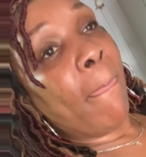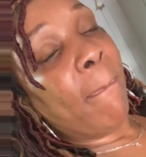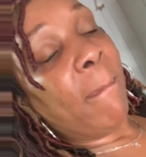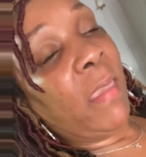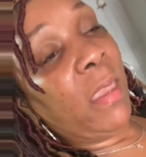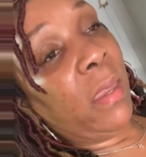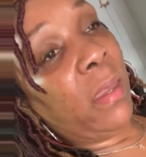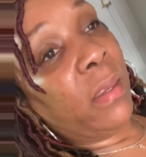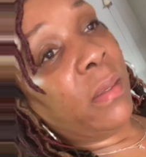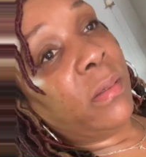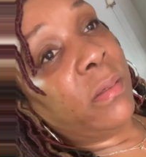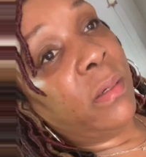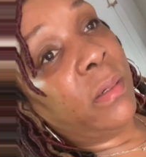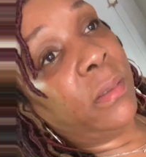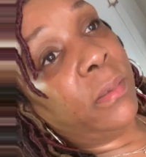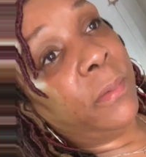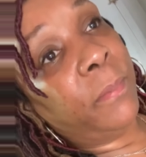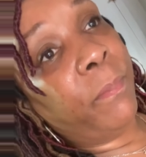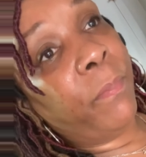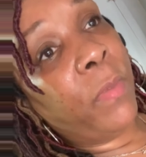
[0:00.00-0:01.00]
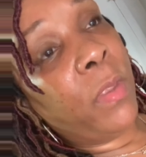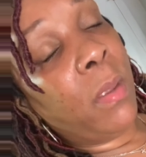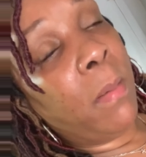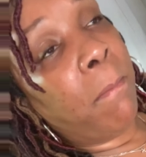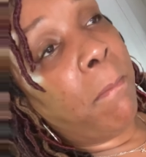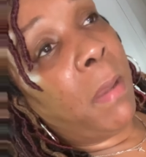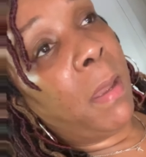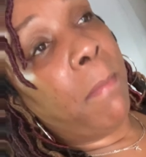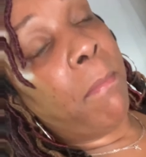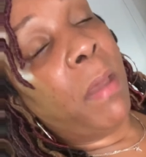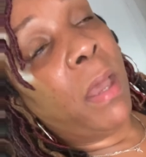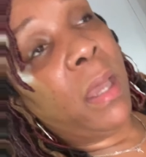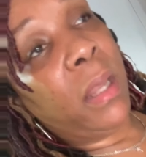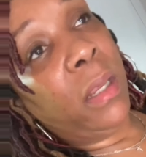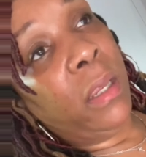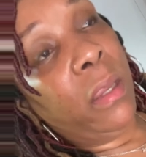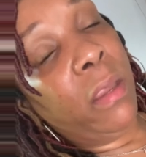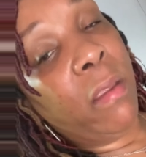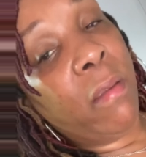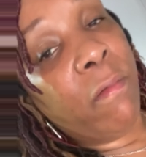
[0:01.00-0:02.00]
And my
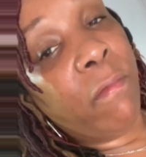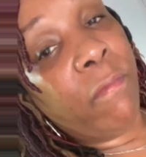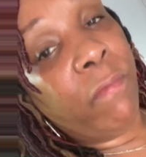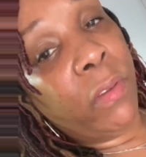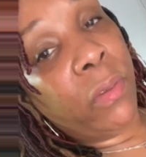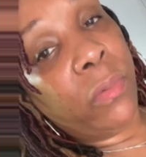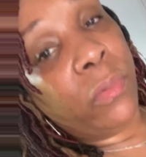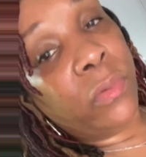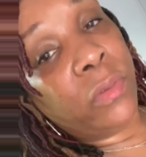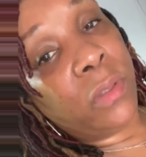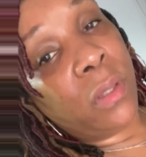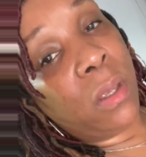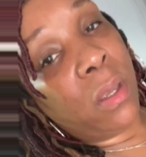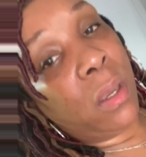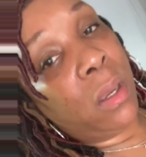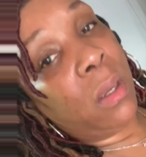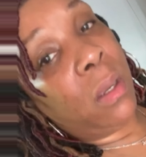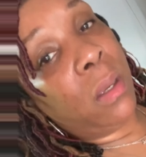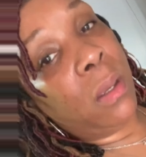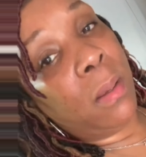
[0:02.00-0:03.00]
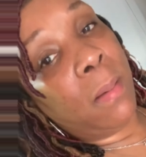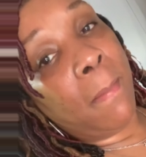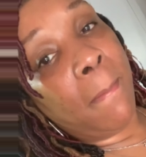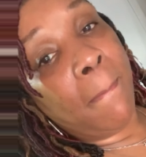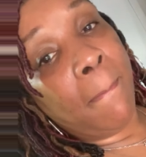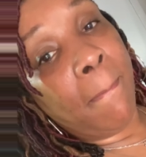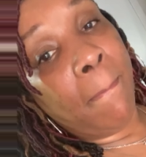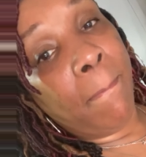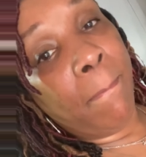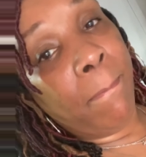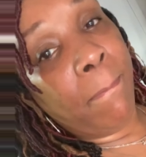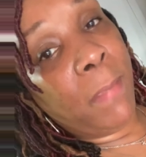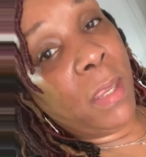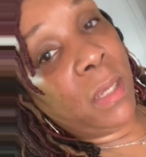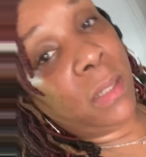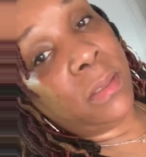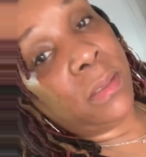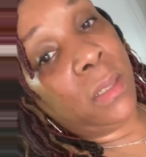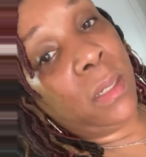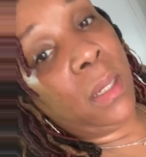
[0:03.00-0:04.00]
body feels
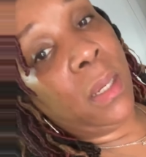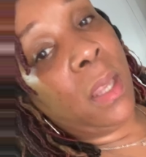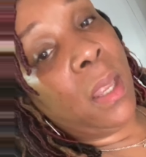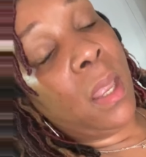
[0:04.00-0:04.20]
amazing.